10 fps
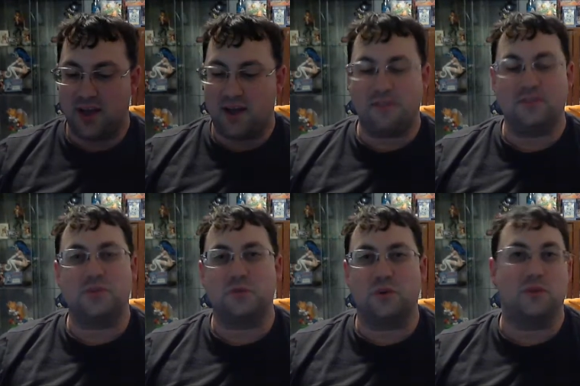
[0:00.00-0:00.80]
Uh, this
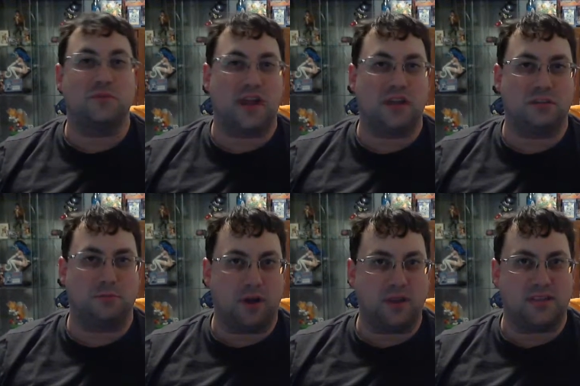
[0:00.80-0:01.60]
is one he was kind of
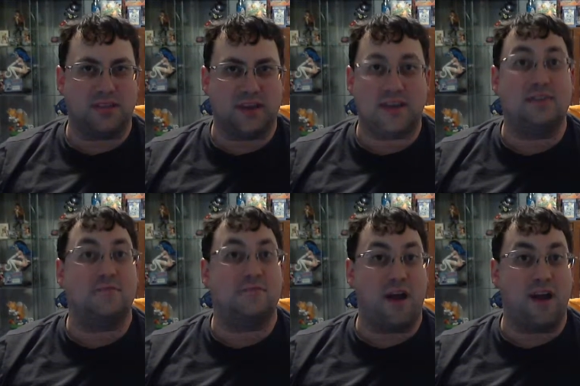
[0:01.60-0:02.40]
surprised at that I
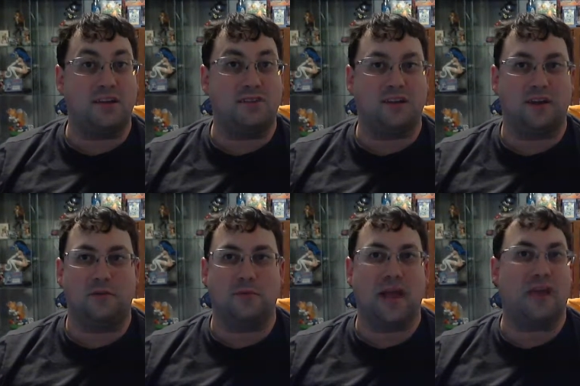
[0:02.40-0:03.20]
didn't find.
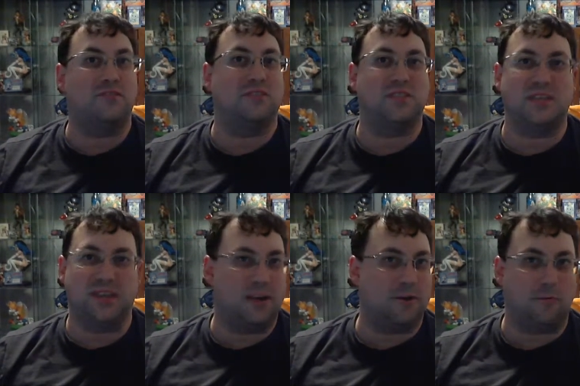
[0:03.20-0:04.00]
Uh, we haven't seen
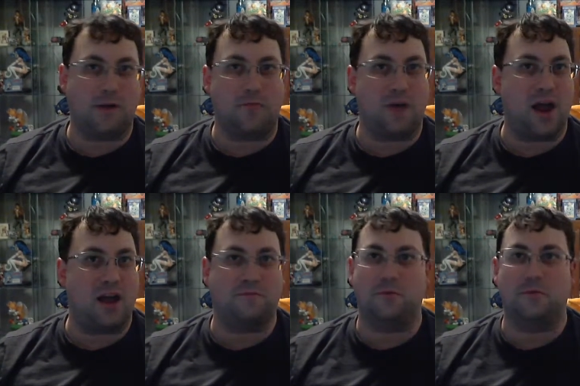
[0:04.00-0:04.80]
it here around
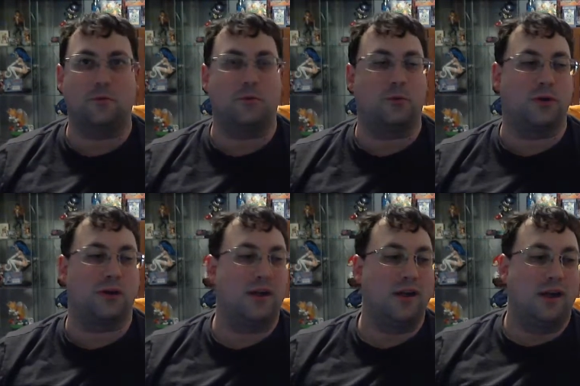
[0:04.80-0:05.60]
Rockford or
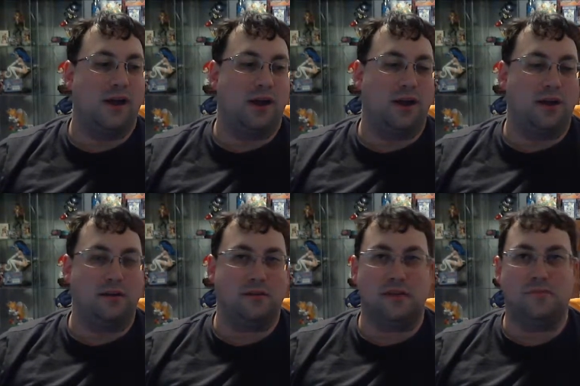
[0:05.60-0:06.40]
uh,
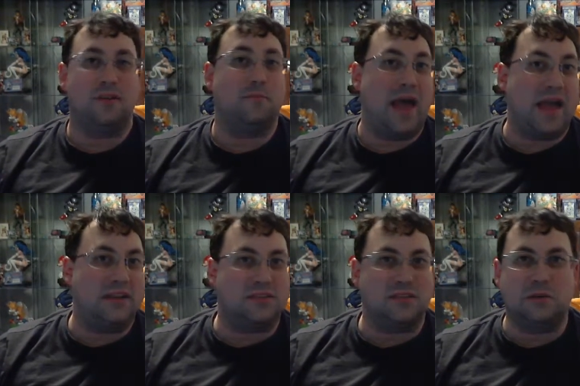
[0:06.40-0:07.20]
even in
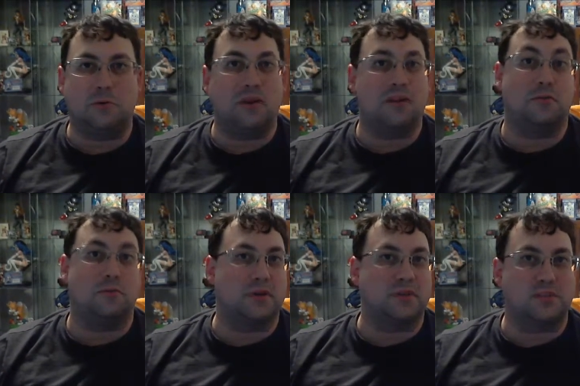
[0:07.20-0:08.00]
Madison or any of the other
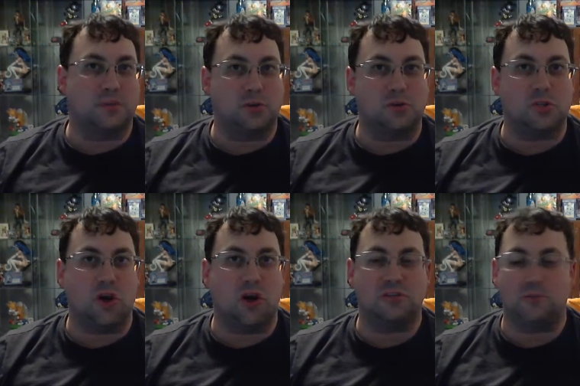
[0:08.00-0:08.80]
places that we usually
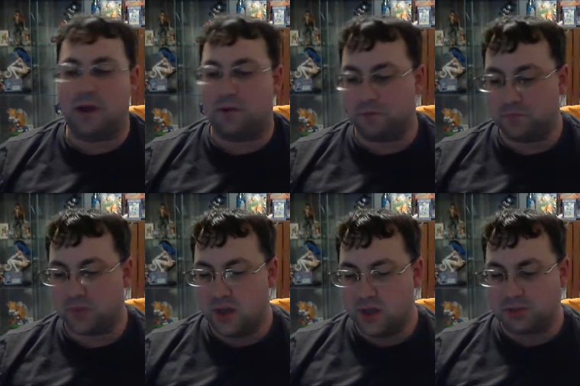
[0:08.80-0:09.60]
haunt around.
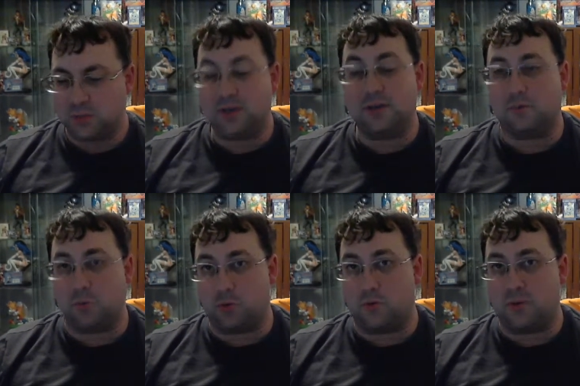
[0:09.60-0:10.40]
So he ended up
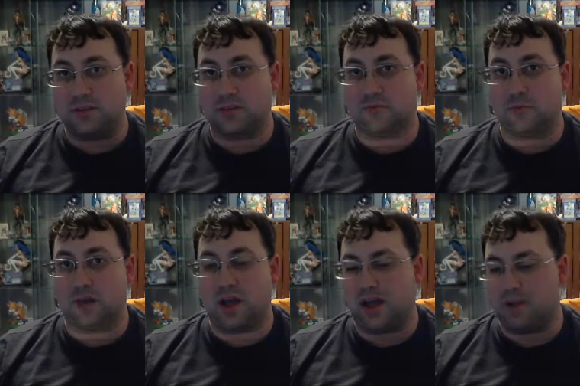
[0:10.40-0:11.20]
ordering this from a
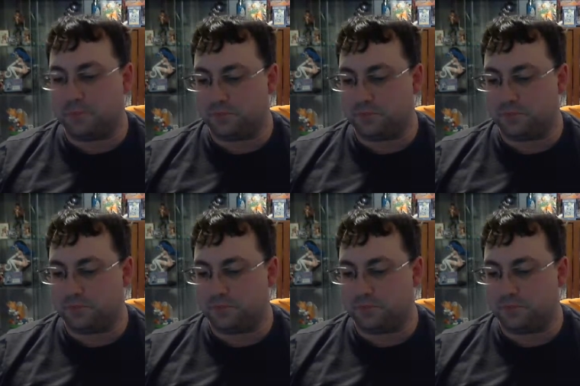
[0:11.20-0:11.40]
guy.